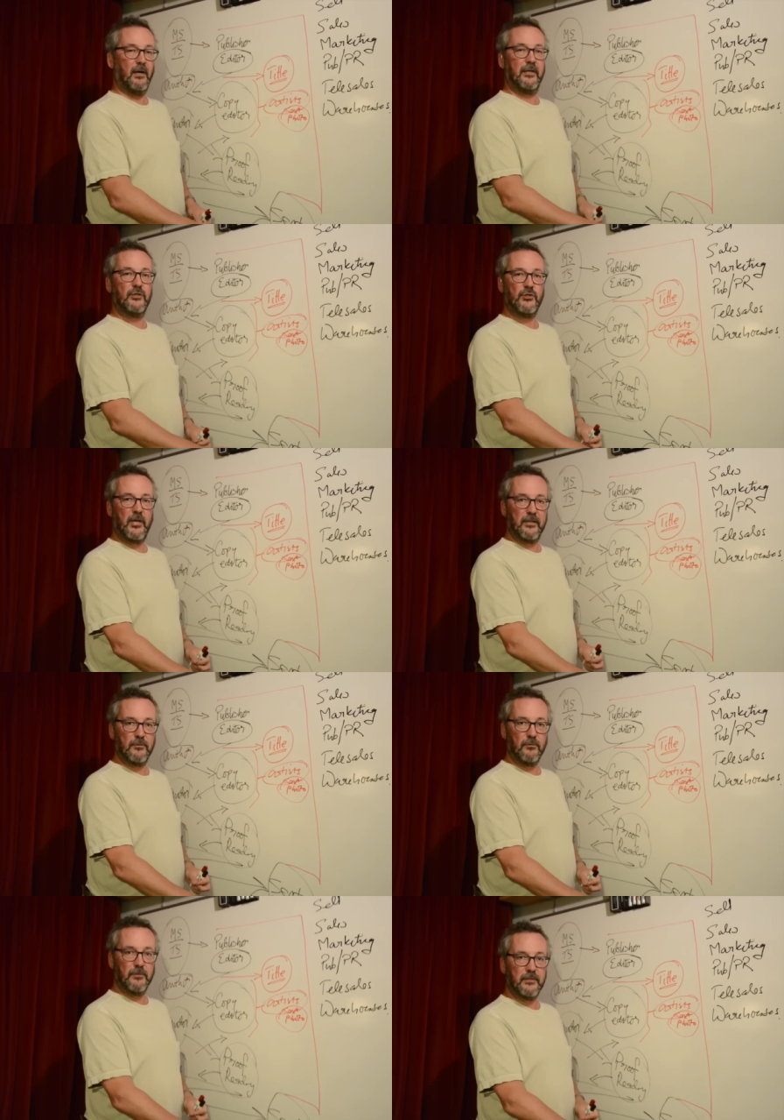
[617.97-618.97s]
I
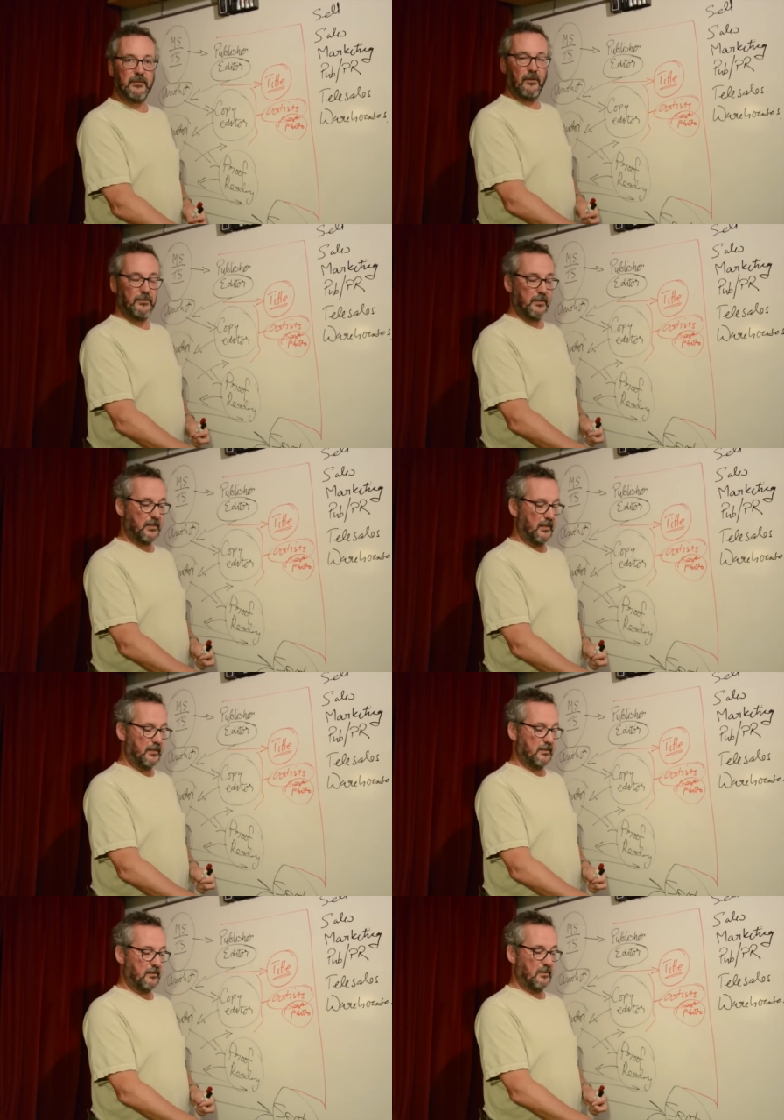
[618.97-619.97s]
checked all the, on the
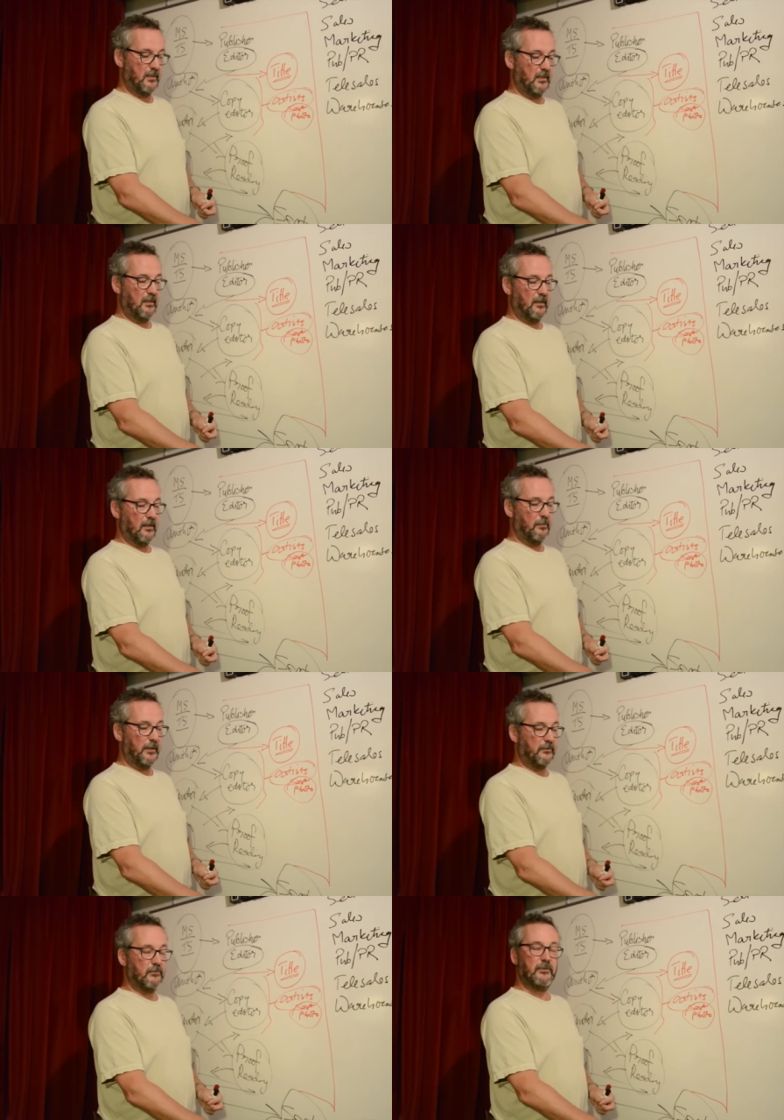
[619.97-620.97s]
sites, and I
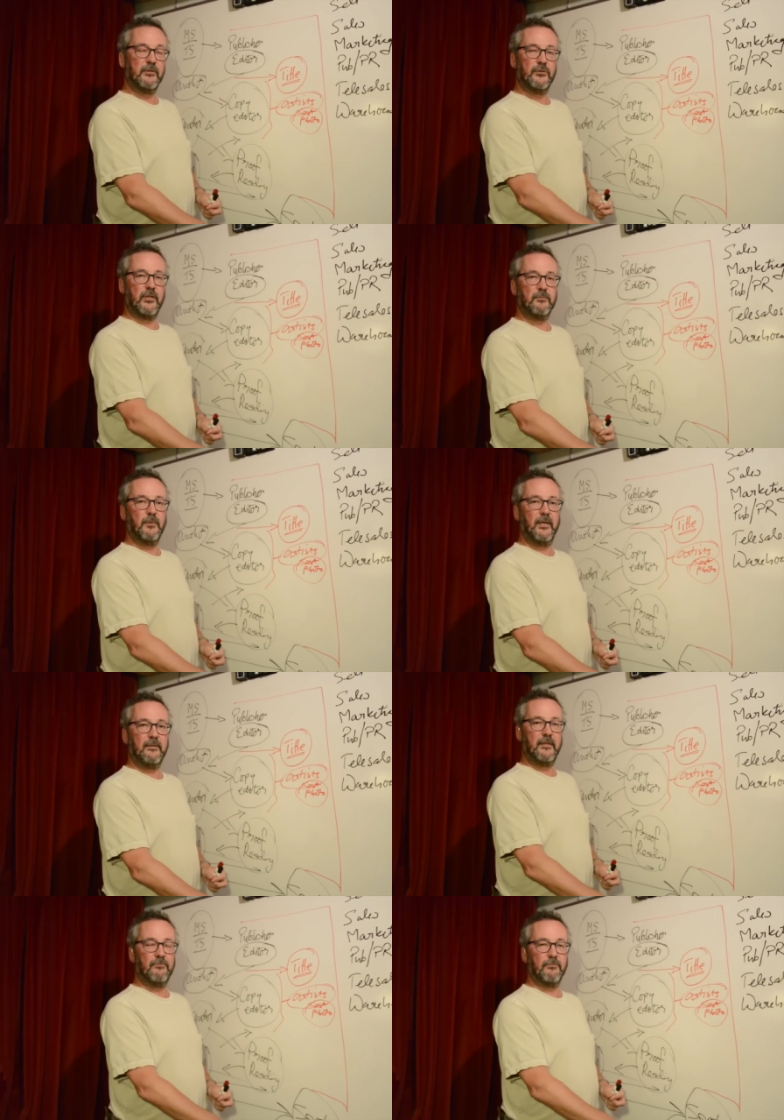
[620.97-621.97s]
went through and checked where
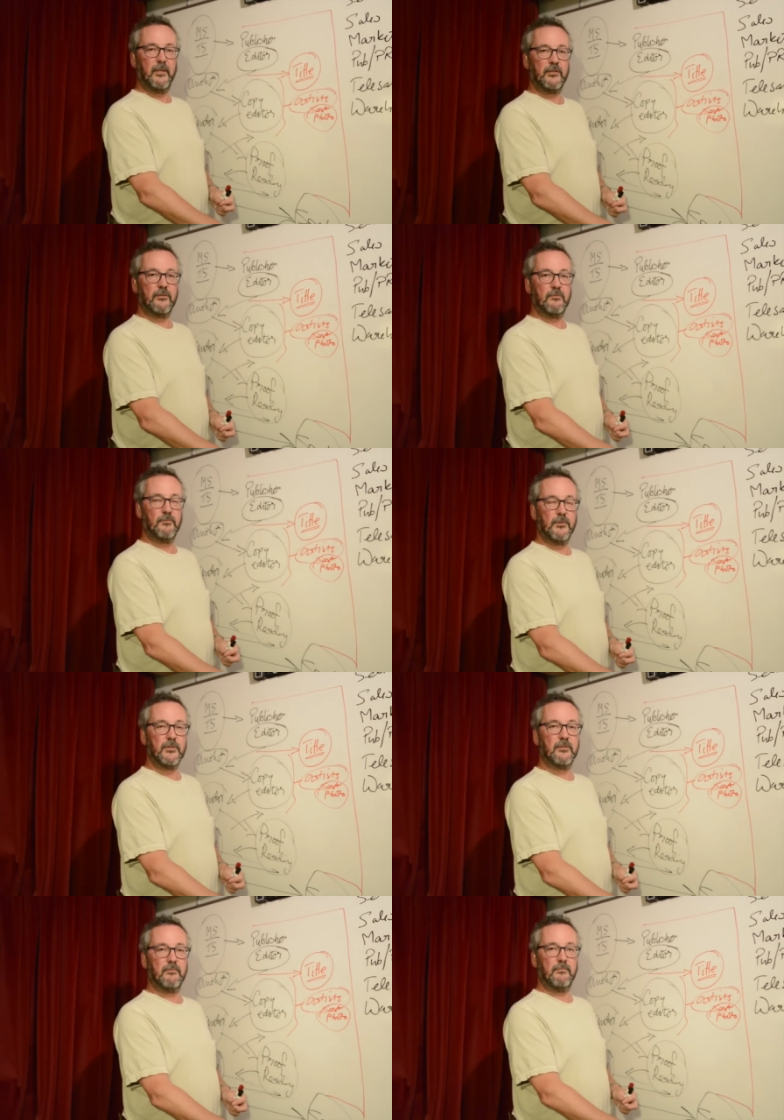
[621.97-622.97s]
the information
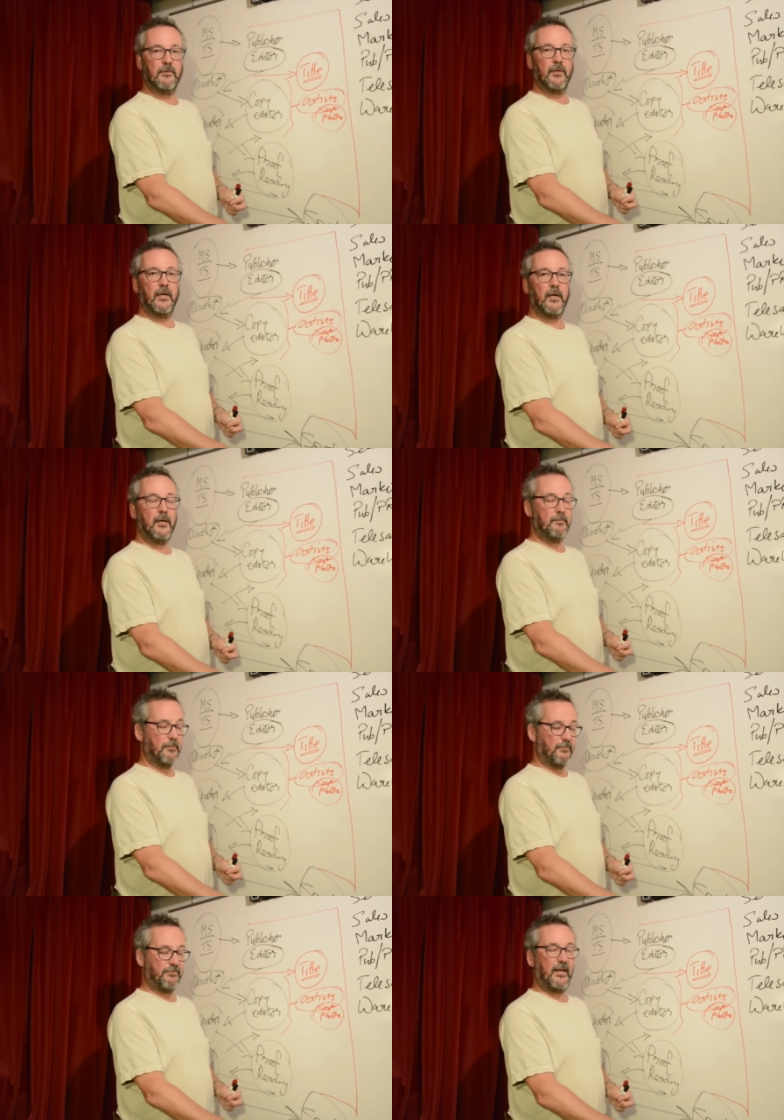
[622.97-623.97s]
was
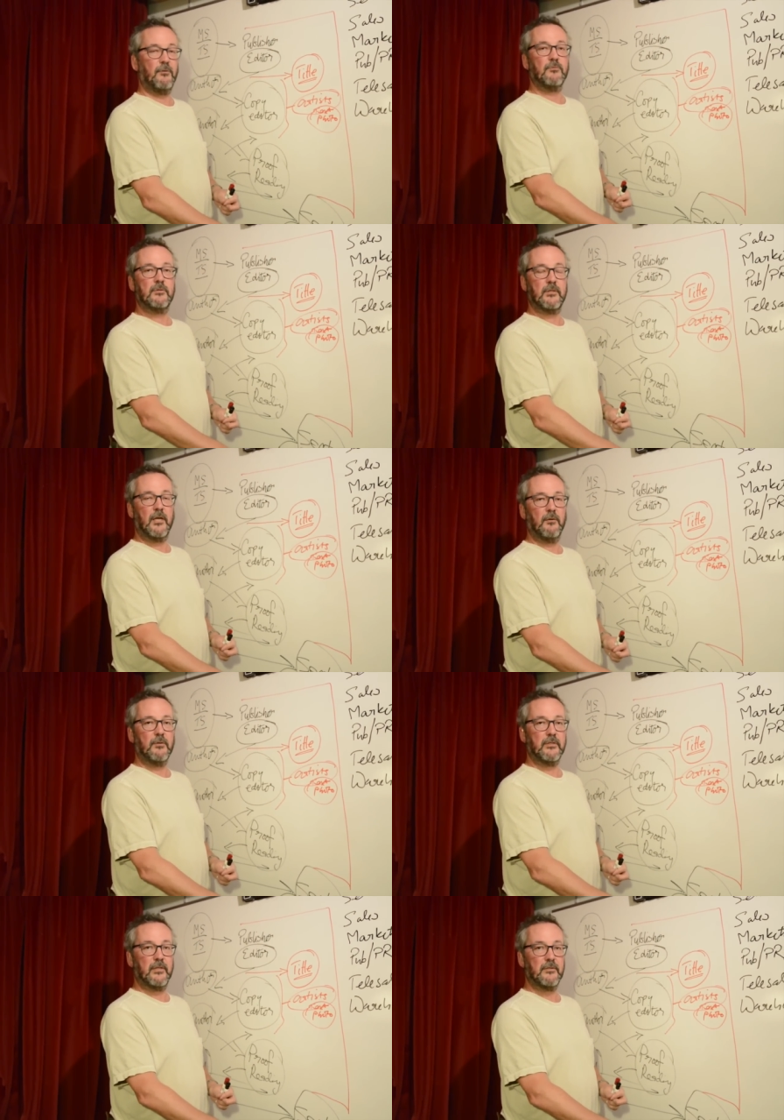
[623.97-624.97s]
um, found to go
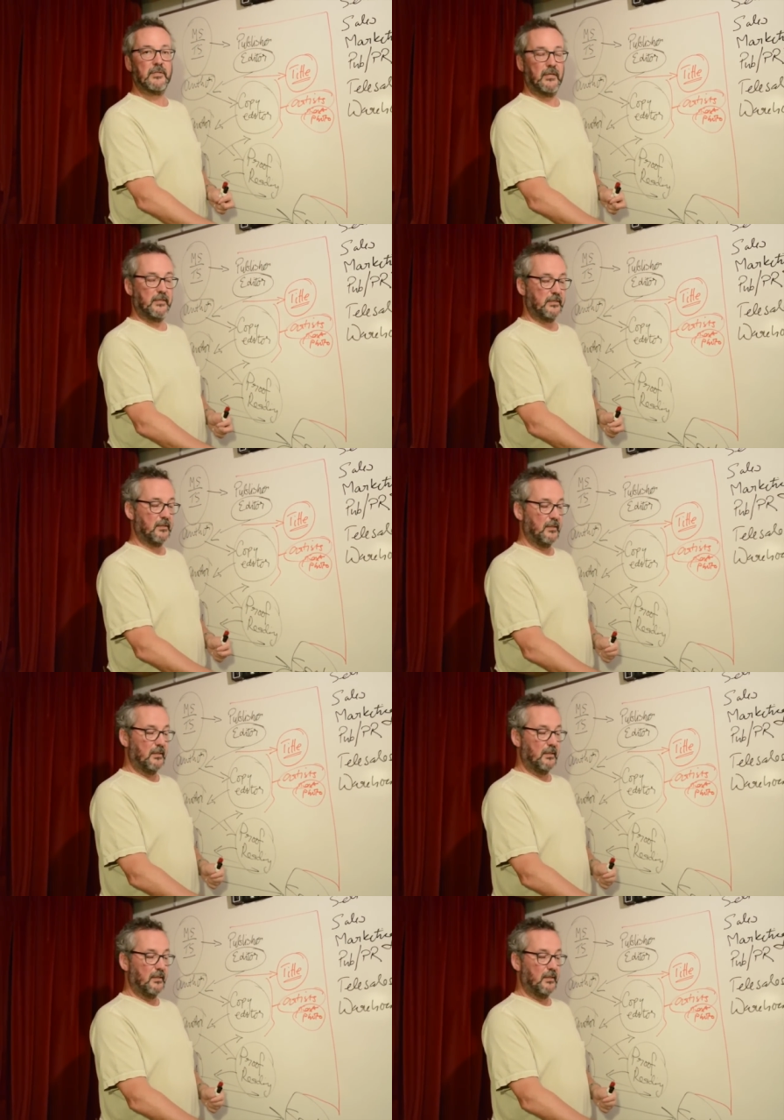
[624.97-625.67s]
onto those sites.